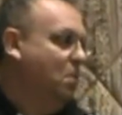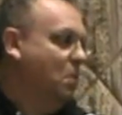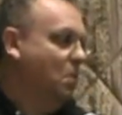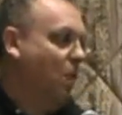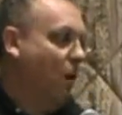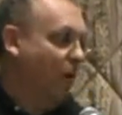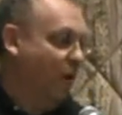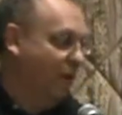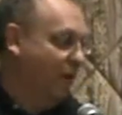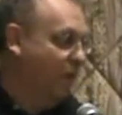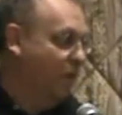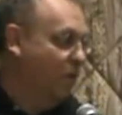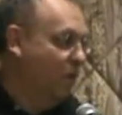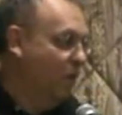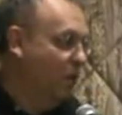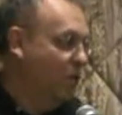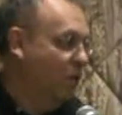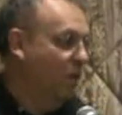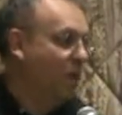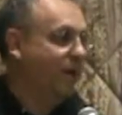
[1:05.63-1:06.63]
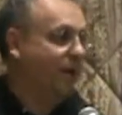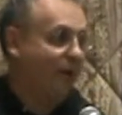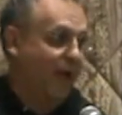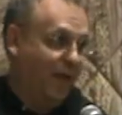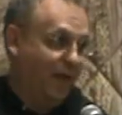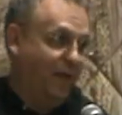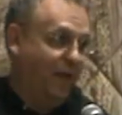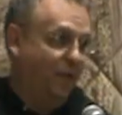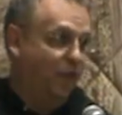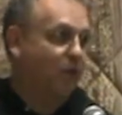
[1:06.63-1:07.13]
Are they going to do it? Can
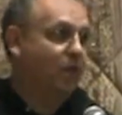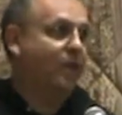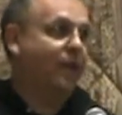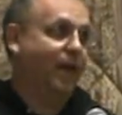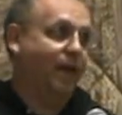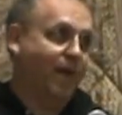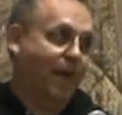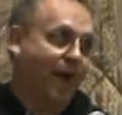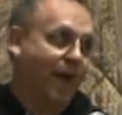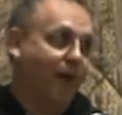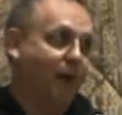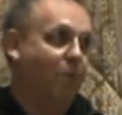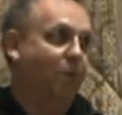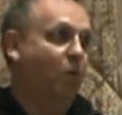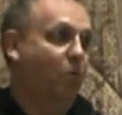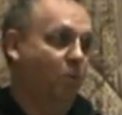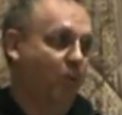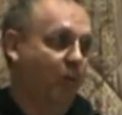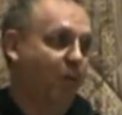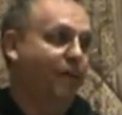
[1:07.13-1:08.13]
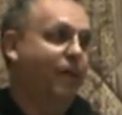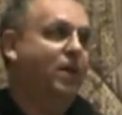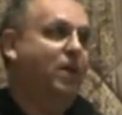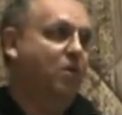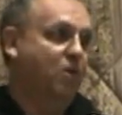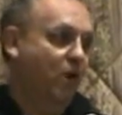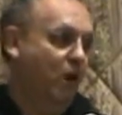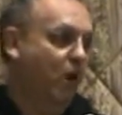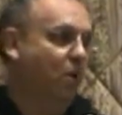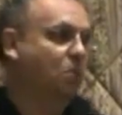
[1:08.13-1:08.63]
they do it? They can, but really,
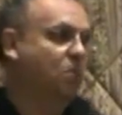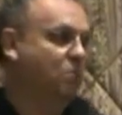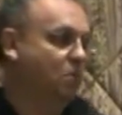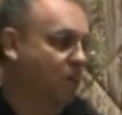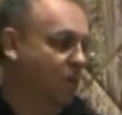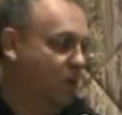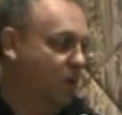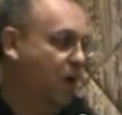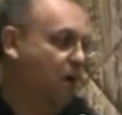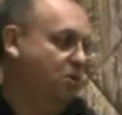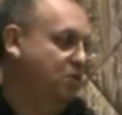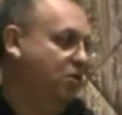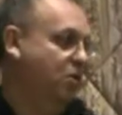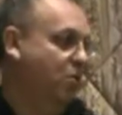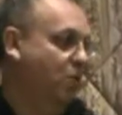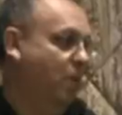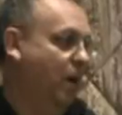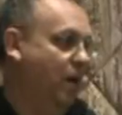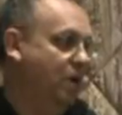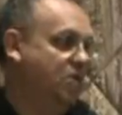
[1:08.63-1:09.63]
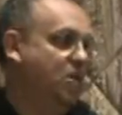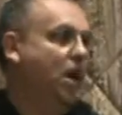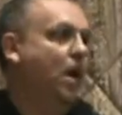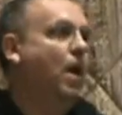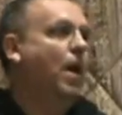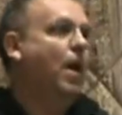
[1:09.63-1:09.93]
No, it's going to cost too much.